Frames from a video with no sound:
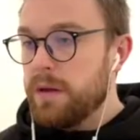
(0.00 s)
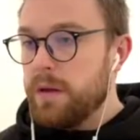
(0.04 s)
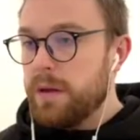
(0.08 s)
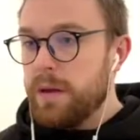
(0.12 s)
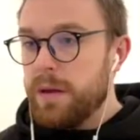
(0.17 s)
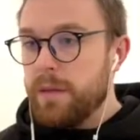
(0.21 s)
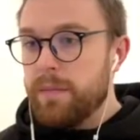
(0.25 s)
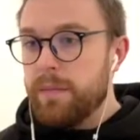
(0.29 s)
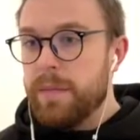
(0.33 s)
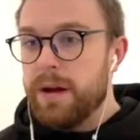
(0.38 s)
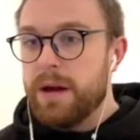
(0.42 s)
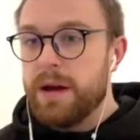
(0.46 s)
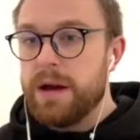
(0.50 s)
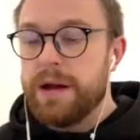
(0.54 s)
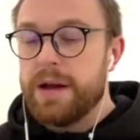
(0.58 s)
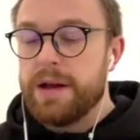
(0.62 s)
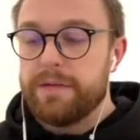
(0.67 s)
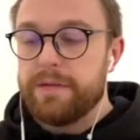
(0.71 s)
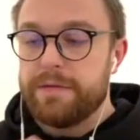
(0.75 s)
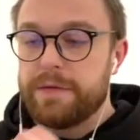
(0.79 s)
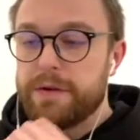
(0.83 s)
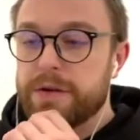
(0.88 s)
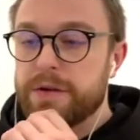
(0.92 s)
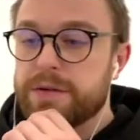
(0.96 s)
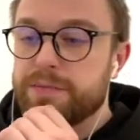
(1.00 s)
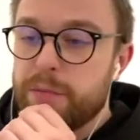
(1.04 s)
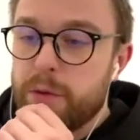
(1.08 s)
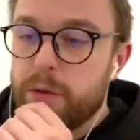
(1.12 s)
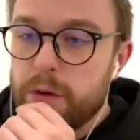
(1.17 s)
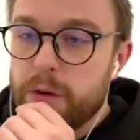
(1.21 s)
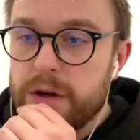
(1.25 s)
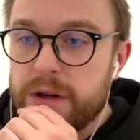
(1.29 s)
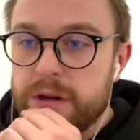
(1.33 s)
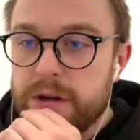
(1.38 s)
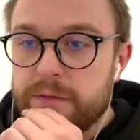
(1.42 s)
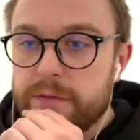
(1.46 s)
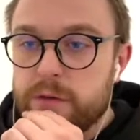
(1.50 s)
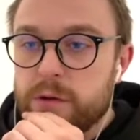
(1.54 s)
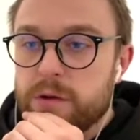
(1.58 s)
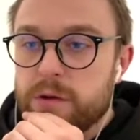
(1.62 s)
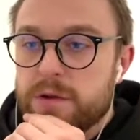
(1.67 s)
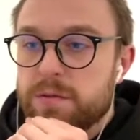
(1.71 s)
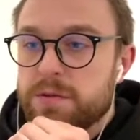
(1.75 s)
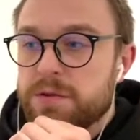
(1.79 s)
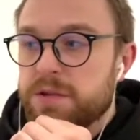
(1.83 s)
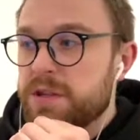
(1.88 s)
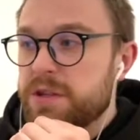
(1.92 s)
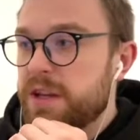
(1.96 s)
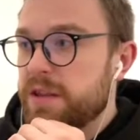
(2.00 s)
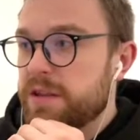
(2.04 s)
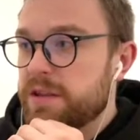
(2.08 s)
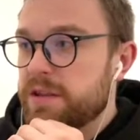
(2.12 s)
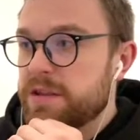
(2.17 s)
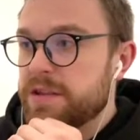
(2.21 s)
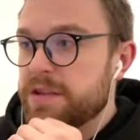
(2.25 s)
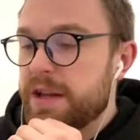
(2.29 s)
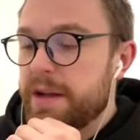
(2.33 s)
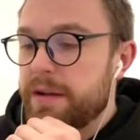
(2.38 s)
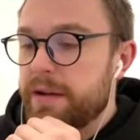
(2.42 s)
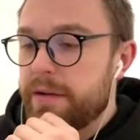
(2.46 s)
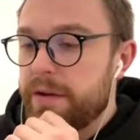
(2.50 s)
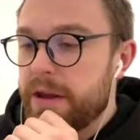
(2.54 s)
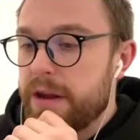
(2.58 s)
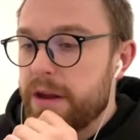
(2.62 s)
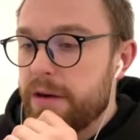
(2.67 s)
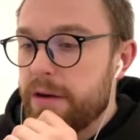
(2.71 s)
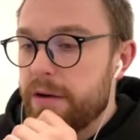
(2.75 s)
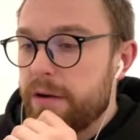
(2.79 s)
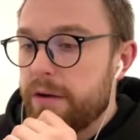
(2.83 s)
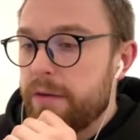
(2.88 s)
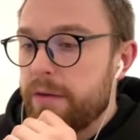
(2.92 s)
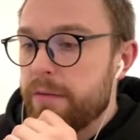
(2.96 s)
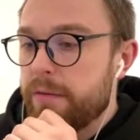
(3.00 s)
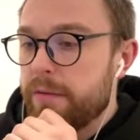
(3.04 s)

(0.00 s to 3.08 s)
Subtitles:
My first point, of course, was to get the standard carrier.